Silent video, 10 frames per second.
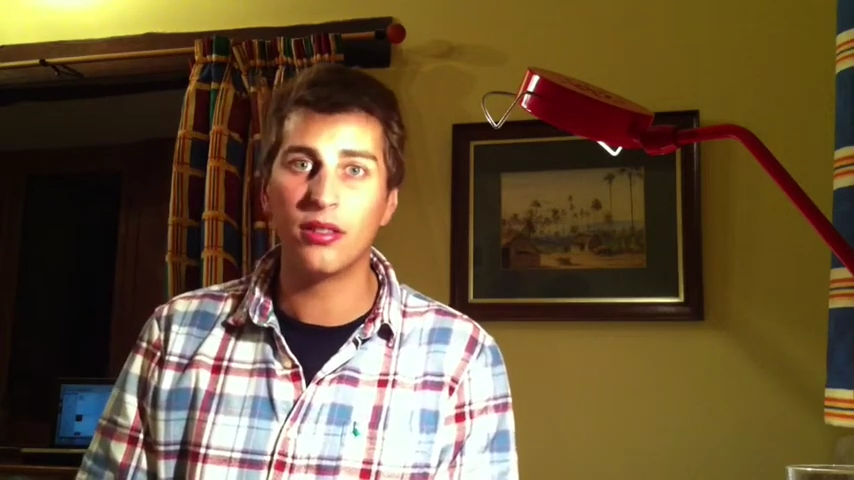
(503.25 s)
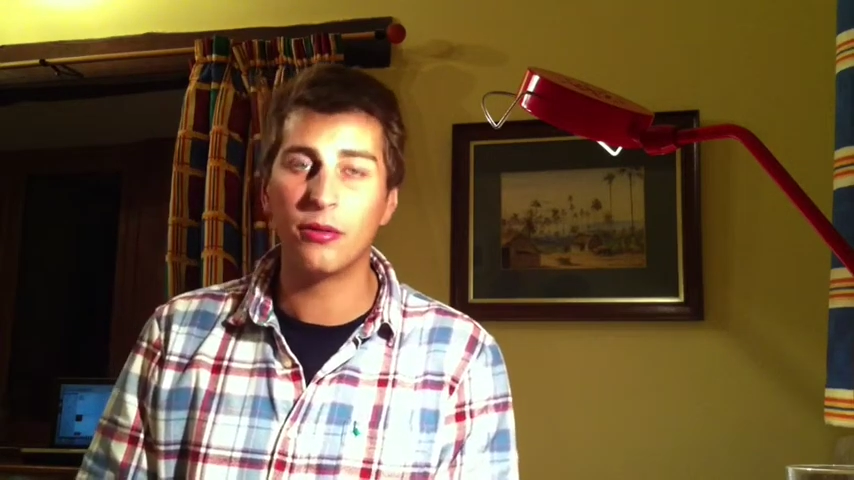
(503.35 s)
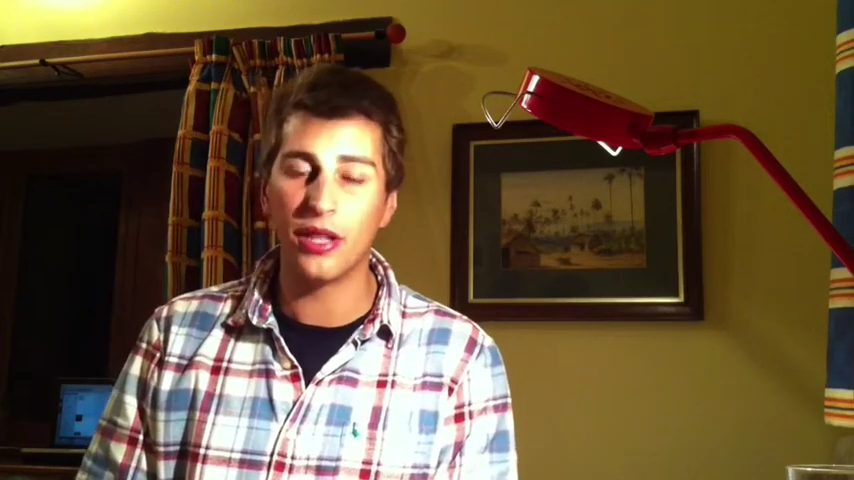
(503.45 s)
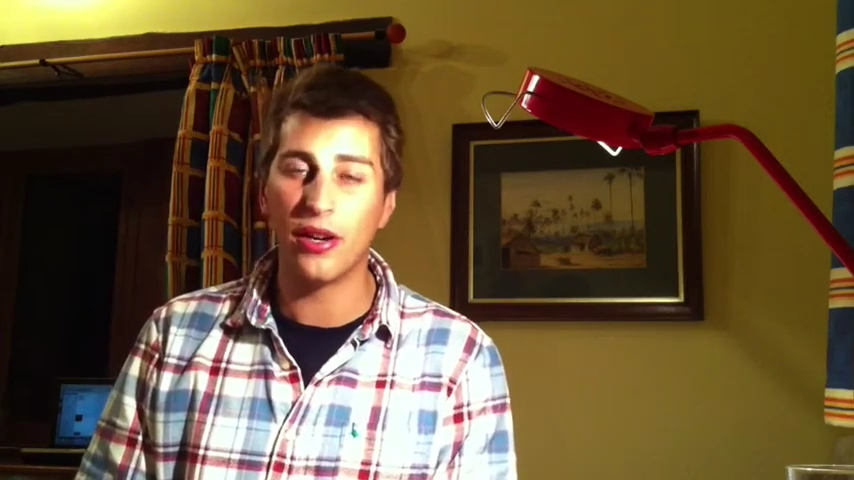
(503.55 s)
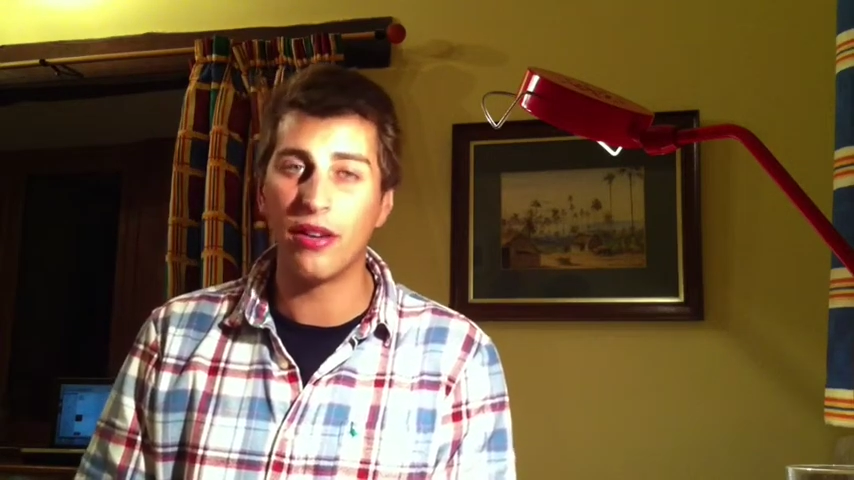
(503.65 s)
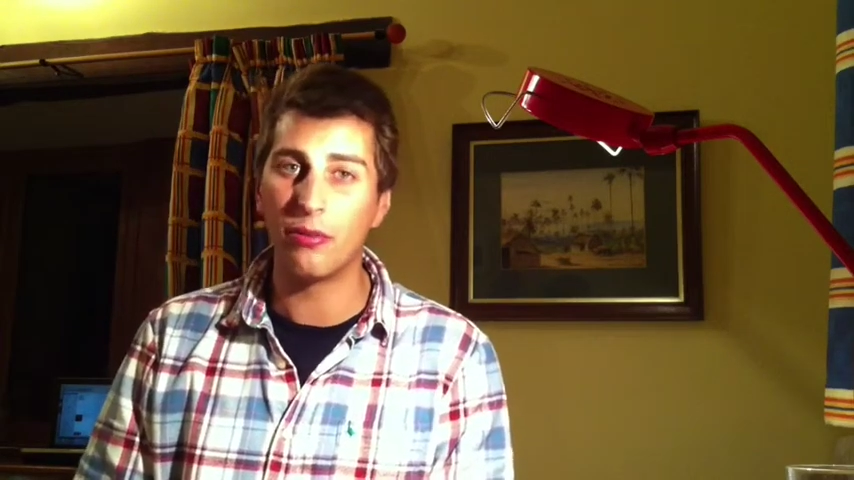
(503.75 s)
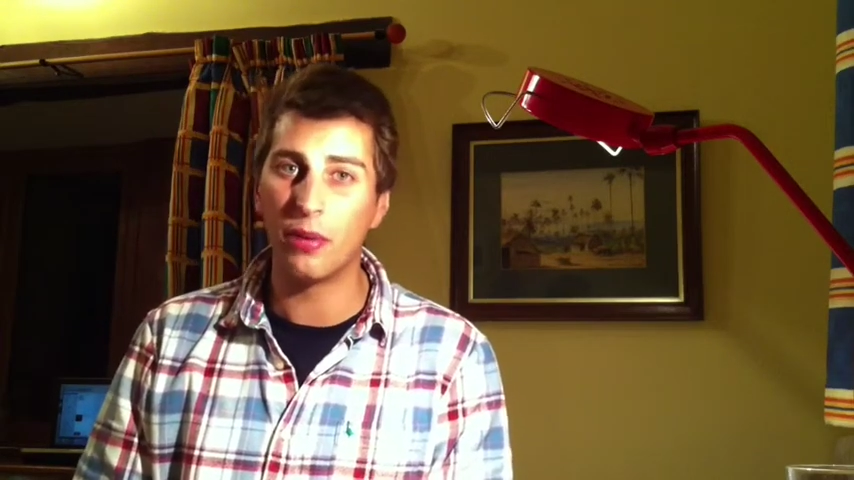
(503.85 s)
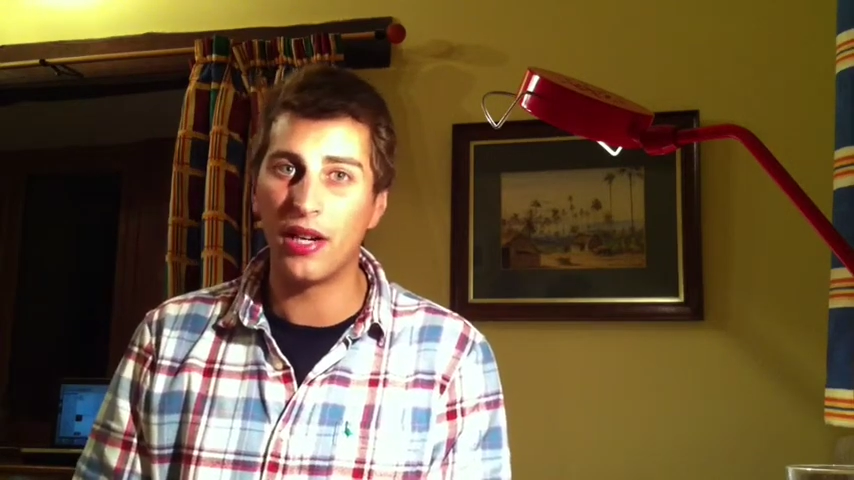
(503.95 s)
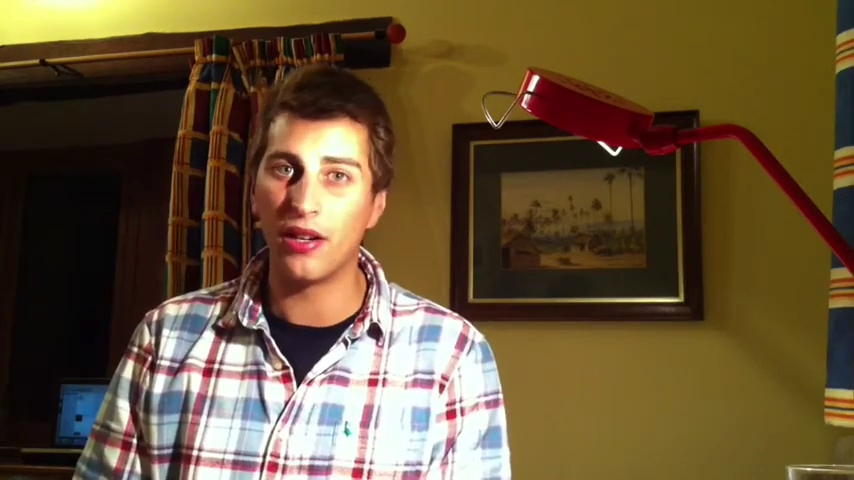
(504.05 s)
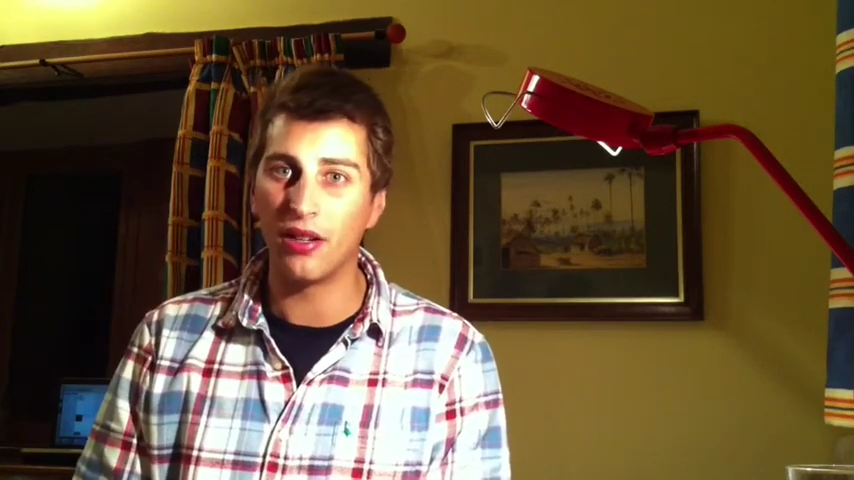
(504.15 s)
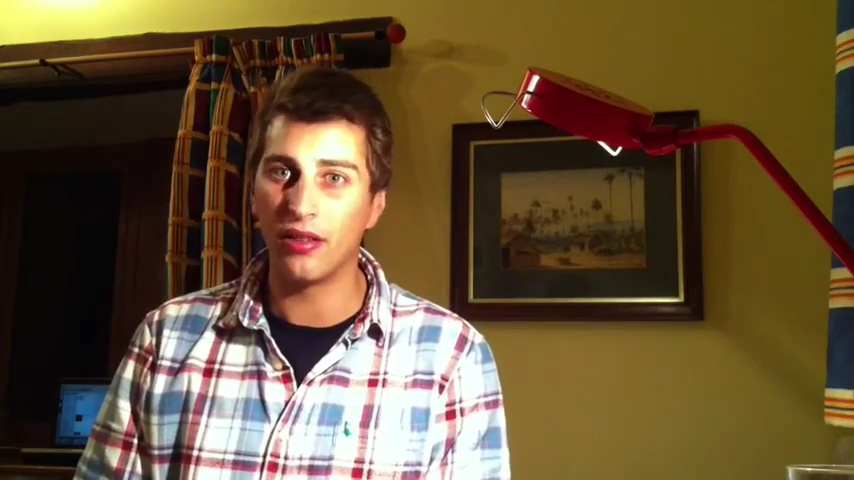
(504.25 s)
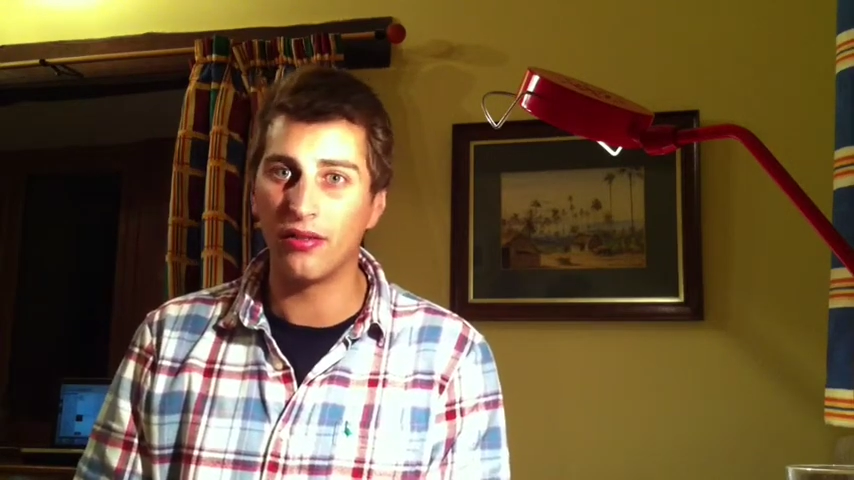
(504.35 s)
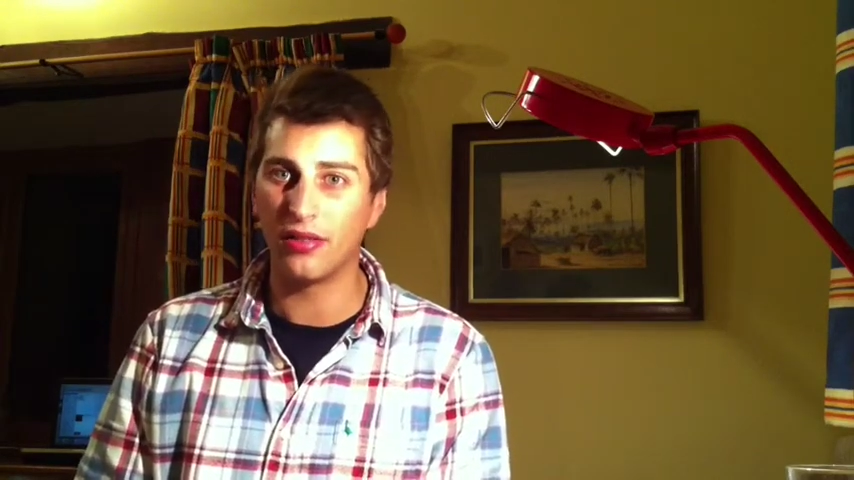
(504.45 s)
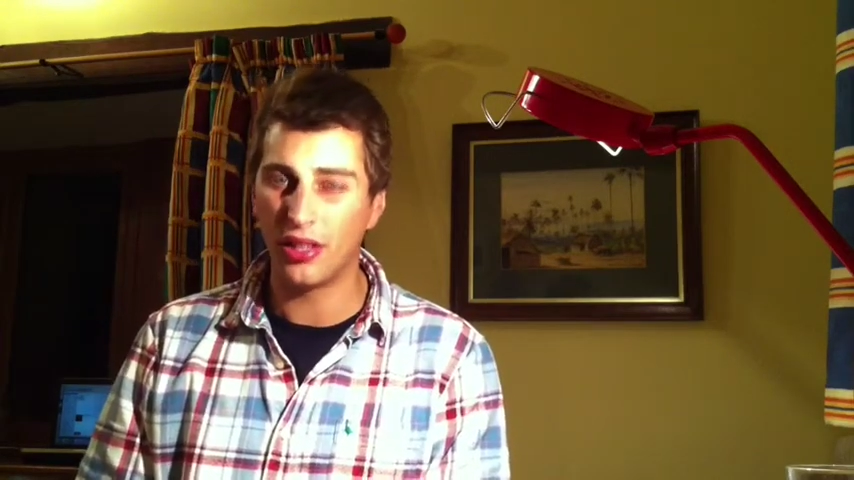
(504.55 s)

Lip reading: you don't have your bayonet on,